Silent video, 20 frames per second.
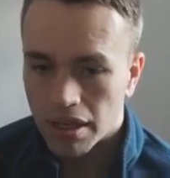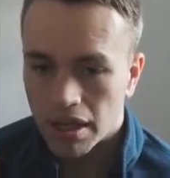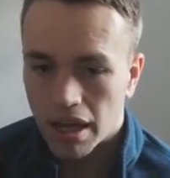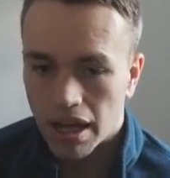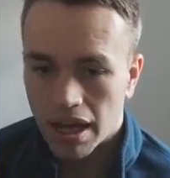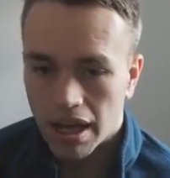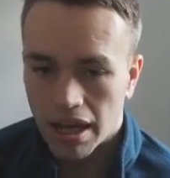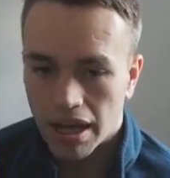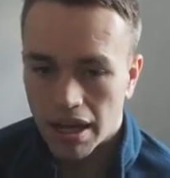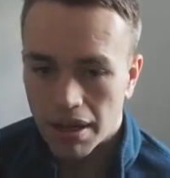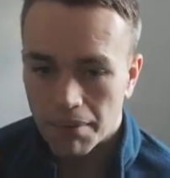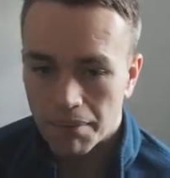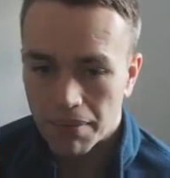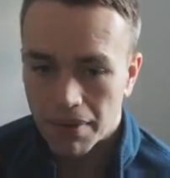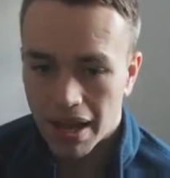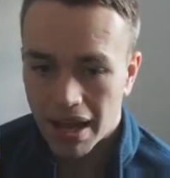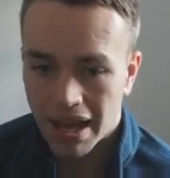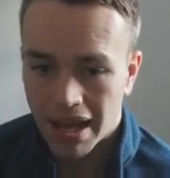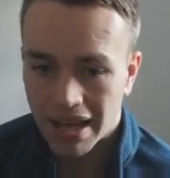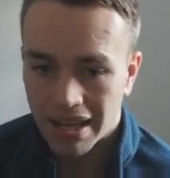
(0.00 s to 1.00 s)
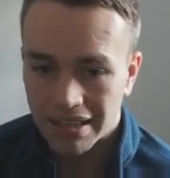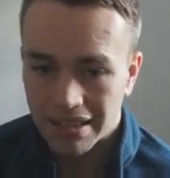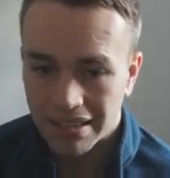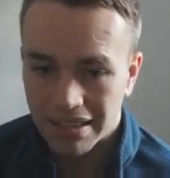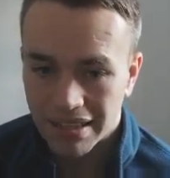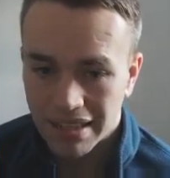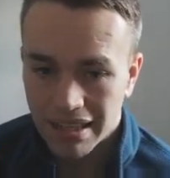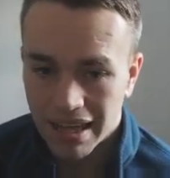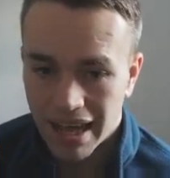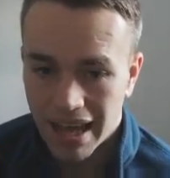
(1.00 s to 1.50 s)
And
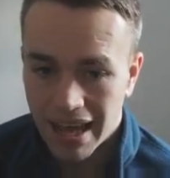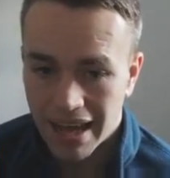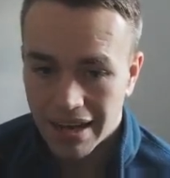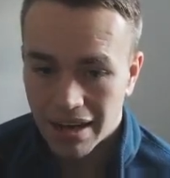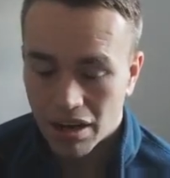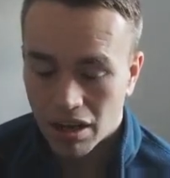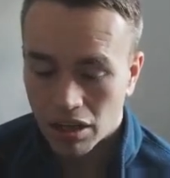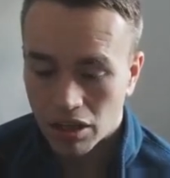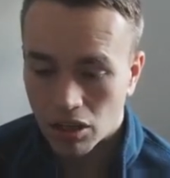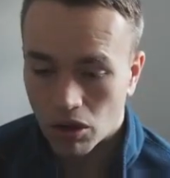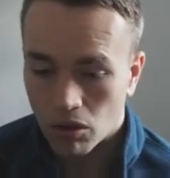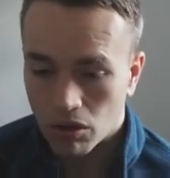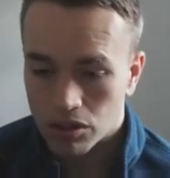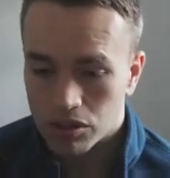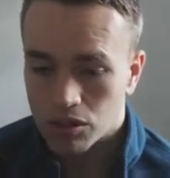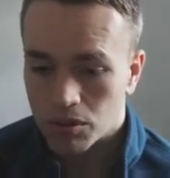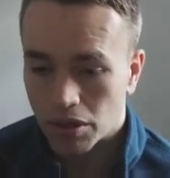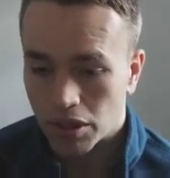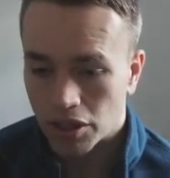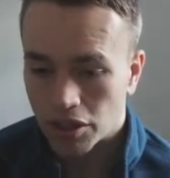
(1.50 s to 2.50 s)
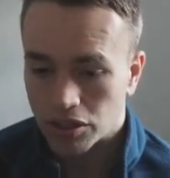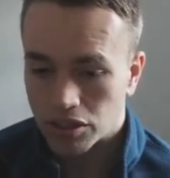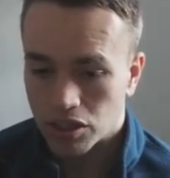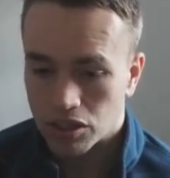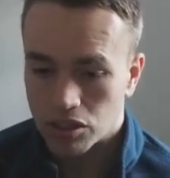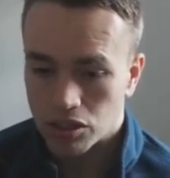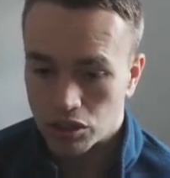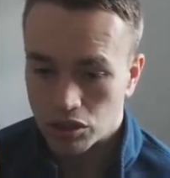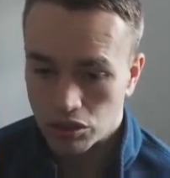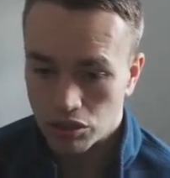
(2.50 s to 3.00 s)
it also allows us
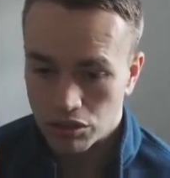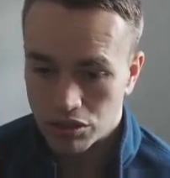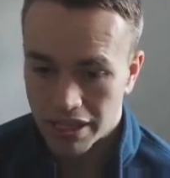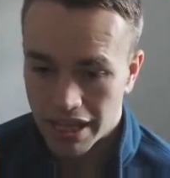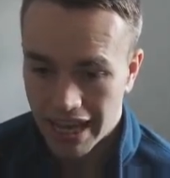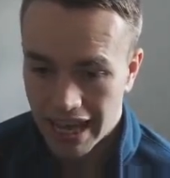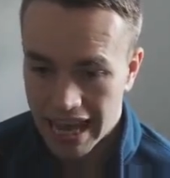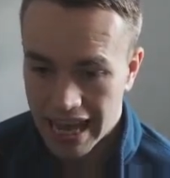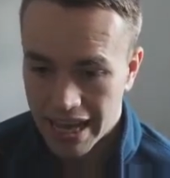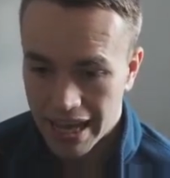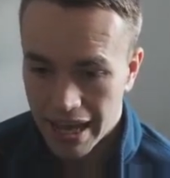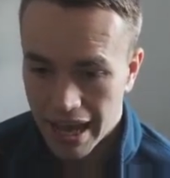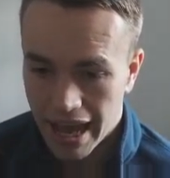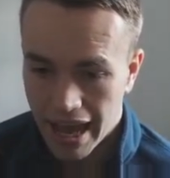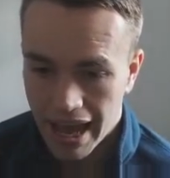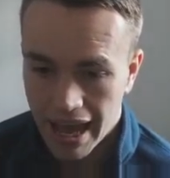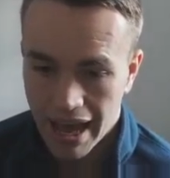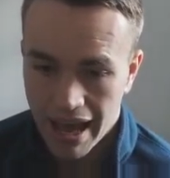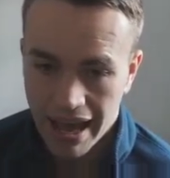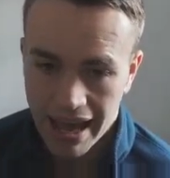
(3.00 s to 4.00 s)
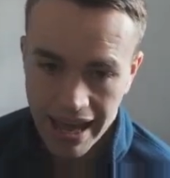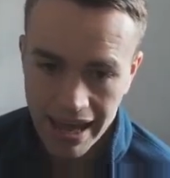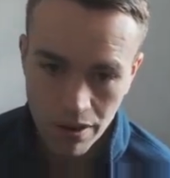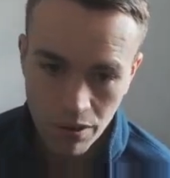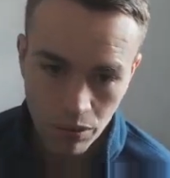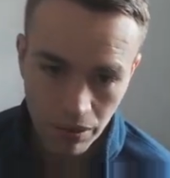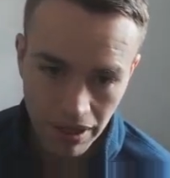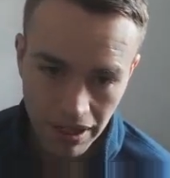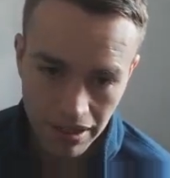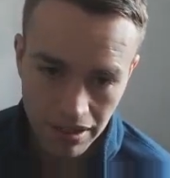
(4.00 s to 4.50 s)
to use the
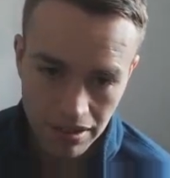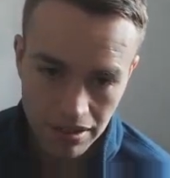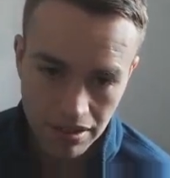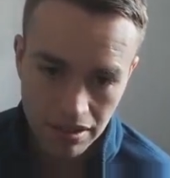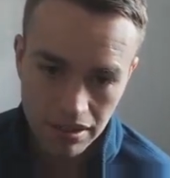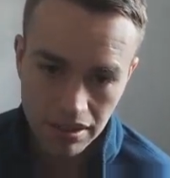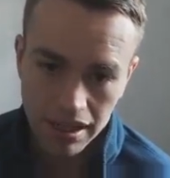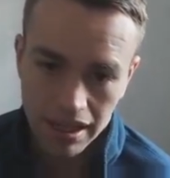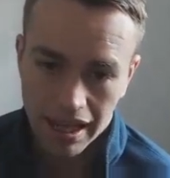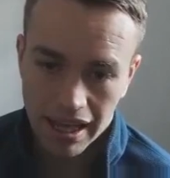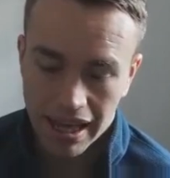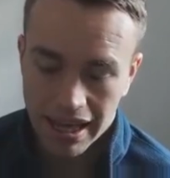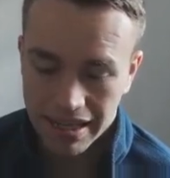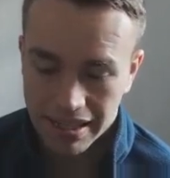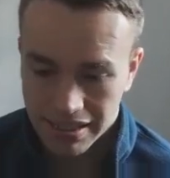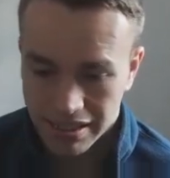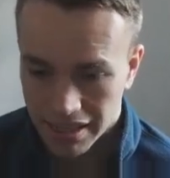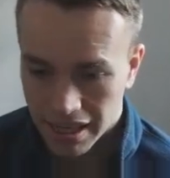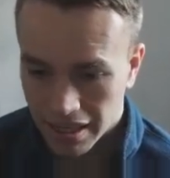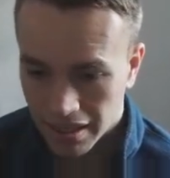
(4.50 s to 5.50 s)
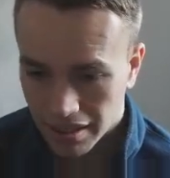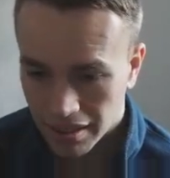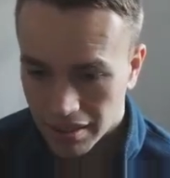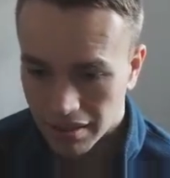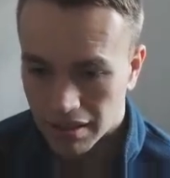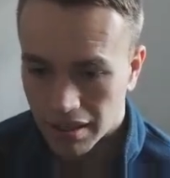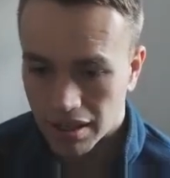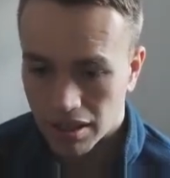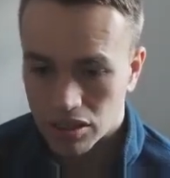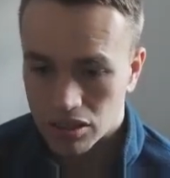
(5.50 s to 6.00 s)
await async
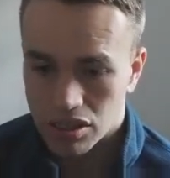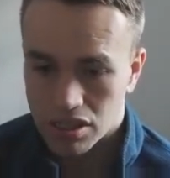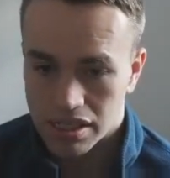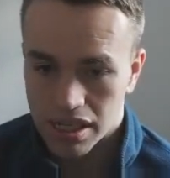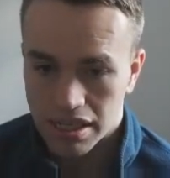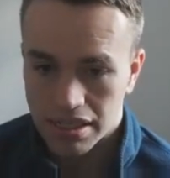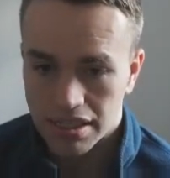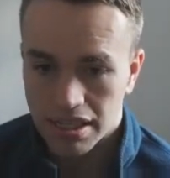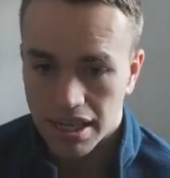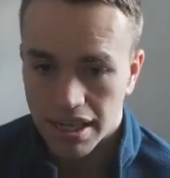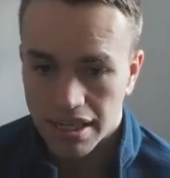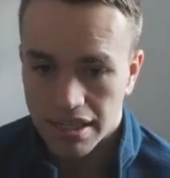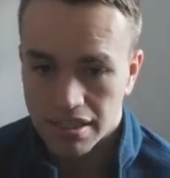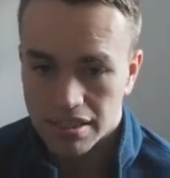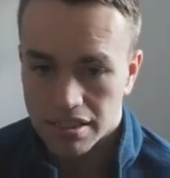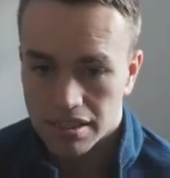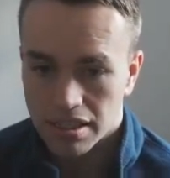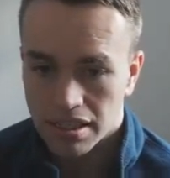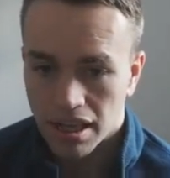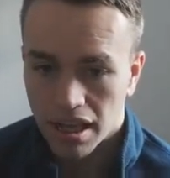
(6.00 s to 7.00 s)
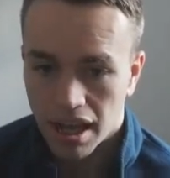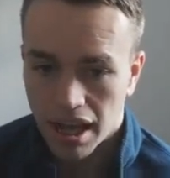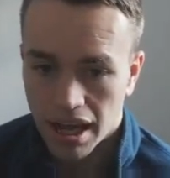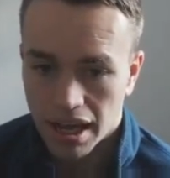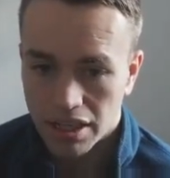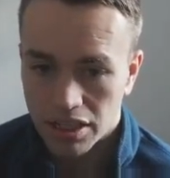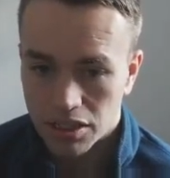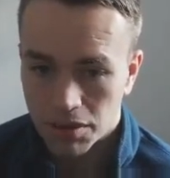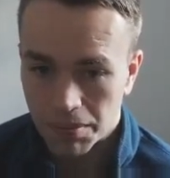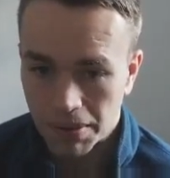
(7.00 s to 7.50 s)
syntax
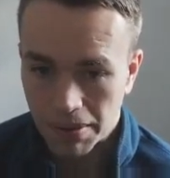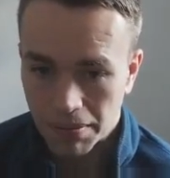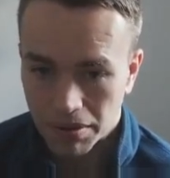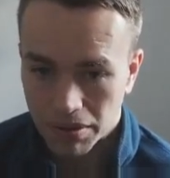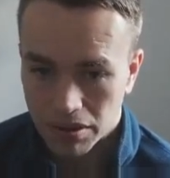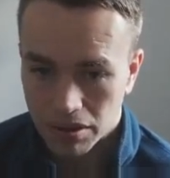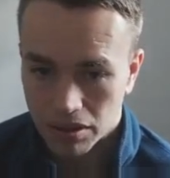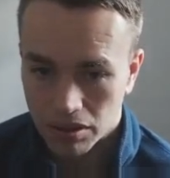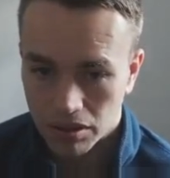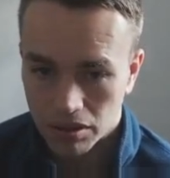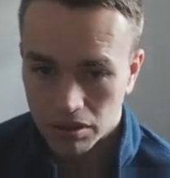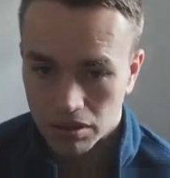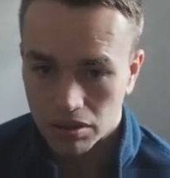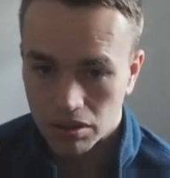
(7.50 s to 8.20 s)
to be able to